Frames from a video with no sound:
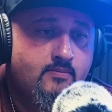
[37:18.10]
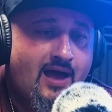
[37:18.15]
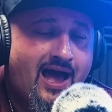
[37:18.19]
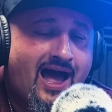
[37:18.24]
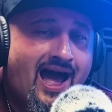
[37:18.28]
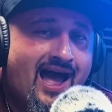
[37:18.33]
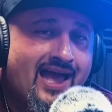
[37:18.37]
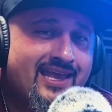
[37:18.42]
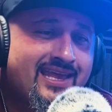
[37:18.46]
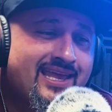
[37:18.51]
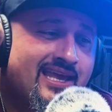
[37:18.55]

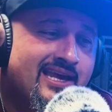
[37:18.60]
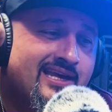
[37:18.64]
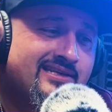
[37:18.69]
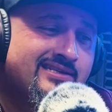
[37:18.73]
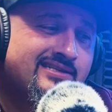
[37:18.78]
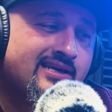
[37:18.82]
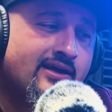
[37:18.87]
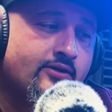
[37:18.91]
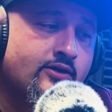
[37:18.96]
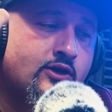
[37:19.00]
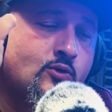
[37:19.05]
I can't
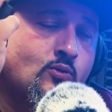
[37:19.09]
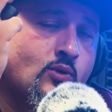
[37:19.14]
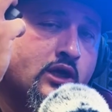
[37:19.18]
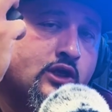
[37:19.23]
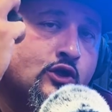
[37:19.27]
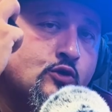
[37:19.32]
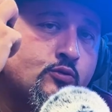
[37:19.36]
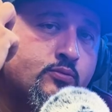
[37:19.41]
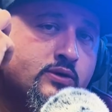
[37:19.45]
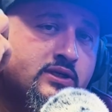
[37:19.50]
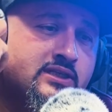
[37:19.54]
tell you what
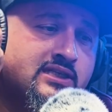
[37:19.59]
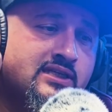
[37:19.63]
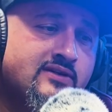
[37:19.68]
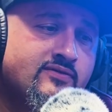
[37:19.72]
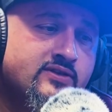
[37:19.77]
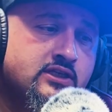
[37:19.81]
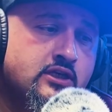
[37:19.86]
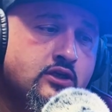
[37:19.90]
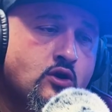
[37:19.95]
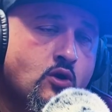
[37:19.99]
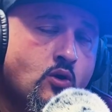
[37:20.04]
you perceive
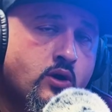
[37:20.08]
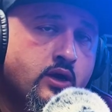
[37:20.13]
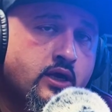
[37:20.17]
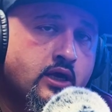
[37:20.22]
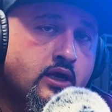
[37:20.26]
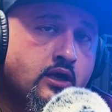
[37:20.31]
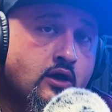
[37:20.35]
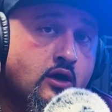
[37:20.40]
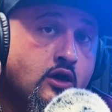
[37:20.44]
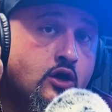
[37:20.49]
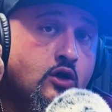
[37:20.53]
as
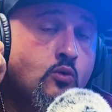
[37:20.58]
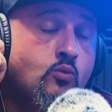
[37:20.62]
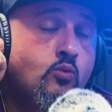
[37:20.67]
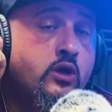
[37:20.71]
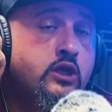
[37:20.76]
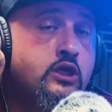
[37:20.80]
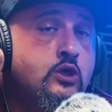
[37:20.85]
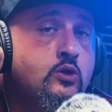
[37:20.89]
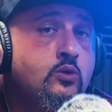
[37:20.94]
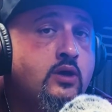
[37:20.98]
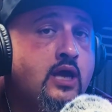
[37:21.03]
annoying.
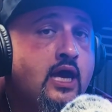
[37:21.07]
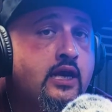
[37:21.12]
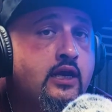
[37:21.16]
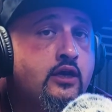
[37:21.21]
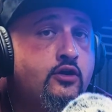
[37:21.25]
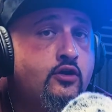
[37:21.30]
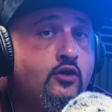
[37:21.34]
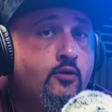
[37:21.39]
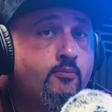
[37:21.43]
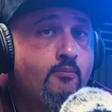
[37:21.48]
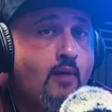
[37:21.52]
When you get
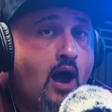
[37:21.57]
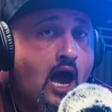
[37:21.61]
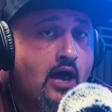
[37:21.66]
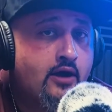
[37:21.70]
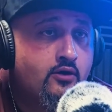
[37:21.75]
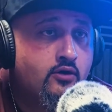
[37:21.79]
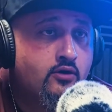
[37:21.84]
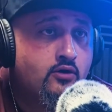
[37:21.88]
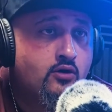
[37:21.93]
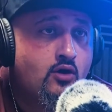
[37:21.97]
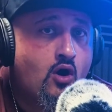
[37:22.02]
in your
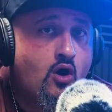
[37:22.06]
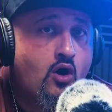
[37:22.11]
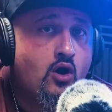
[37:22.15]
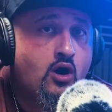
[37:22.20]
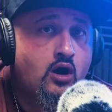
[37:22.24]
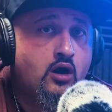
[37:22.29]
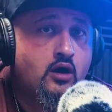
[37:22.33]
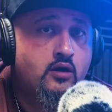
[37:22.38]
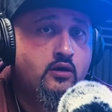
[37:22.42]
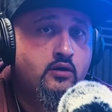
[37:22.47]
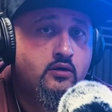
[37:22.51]
modern
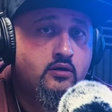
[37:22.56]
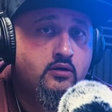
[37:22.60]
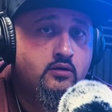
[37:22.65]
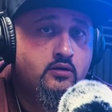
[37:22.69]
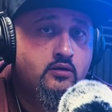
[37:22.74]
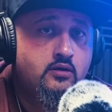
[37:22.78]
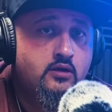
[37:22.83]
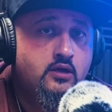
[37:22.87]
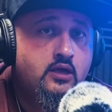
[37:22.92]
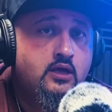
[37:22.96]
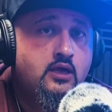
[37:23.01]
car
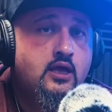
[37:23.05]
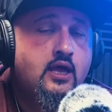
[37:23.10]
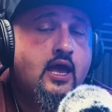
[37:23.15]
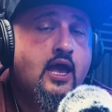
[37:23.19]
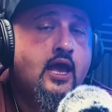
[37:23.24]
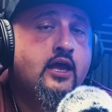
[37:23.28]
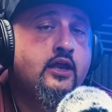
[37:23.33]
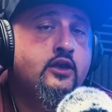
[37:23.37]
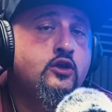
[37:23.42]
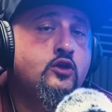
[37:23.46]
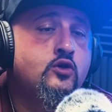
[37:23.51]

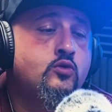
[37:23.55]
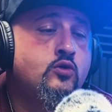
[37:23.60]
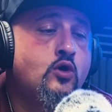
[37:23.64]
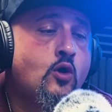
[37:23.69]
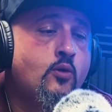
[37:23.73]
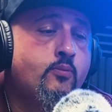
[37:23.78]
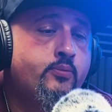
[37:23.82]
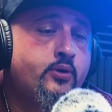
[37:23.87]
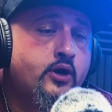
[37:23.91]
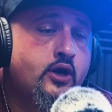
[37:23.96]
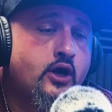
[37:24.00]
and you
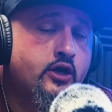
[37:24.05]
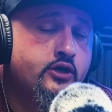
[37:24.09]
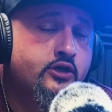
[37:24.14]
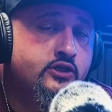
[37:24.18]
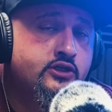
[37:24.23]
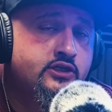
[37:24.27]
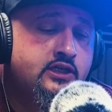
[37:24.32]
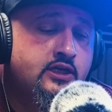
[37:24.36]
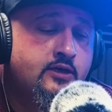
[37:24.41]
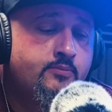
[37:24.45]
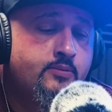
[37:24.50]
don't put on your
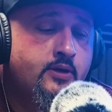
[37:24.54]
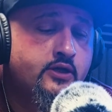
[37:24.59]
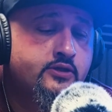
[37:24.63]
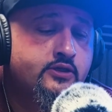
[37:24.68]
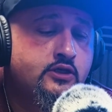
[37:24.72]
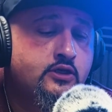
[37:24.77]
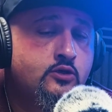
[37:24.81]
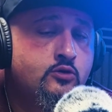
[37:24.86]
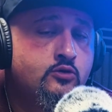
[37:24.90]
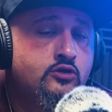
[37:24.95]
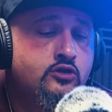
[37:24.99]
seatbelt
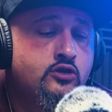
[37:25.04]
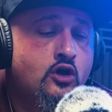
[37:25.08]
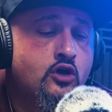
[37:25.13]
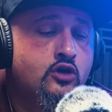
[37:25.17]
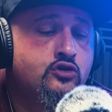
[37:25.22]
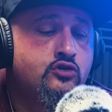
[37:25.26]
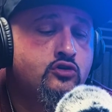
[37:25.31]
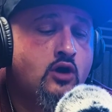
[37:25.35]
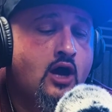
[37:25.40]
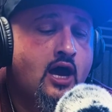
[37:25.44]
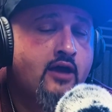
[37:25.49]
and you start
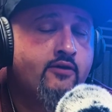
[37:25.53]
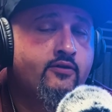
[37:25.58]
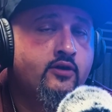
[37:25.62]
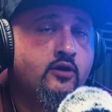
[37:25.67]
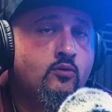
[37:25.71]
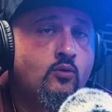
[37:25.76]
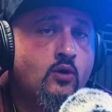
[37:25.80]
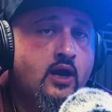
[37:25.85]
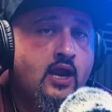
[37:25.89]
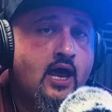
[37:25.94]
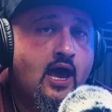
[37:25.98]

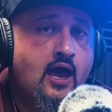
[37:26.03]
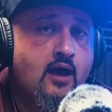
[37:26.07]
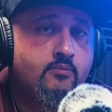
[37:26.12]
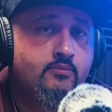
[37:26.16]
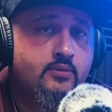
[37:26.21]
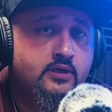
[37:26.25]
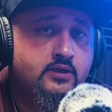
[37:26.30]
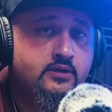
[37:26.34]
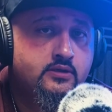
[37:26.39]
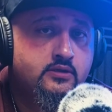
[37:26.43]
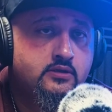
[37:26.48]
driving, what
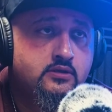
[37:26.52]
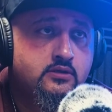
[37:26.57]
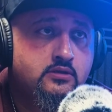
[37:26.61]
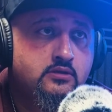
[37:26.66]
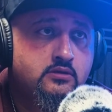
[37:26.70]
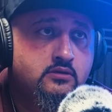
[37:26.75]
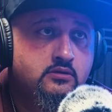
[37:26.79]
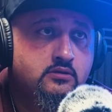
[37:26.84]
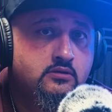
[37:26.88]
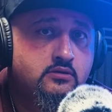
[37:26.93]
happens?